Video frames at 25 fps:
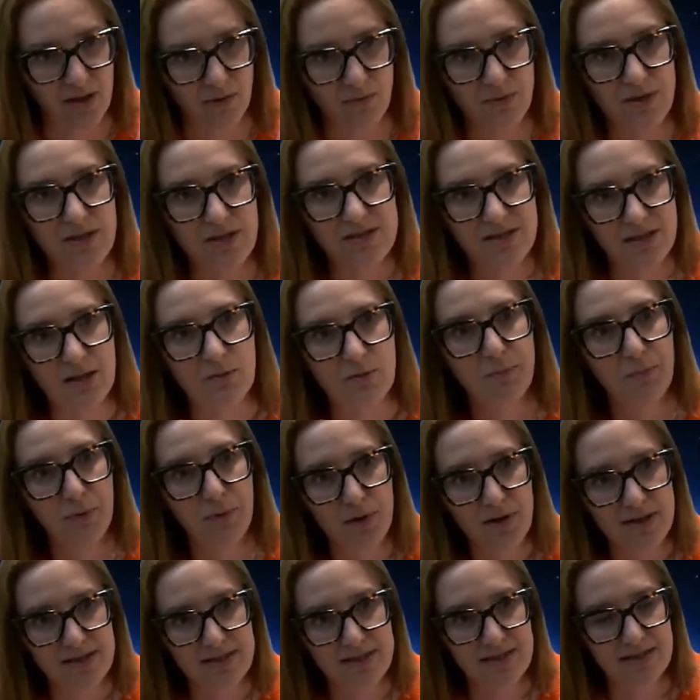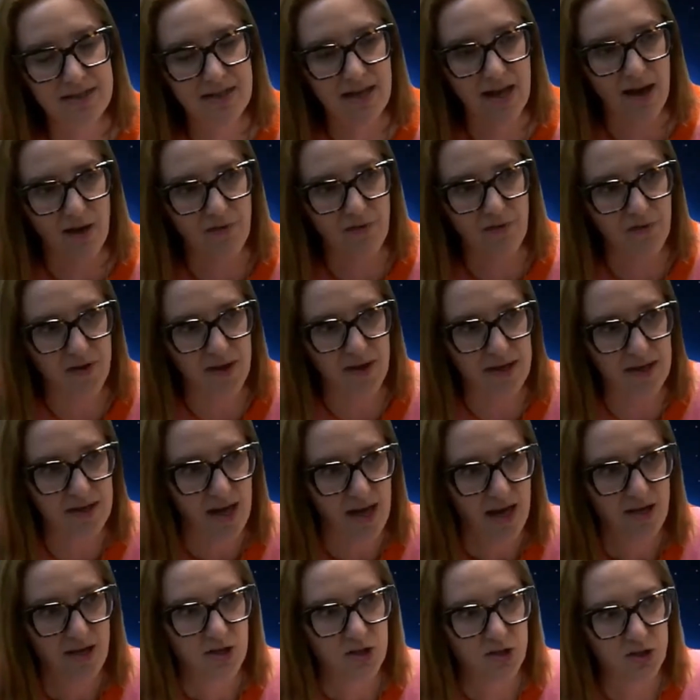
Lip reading: There is that policy, I think,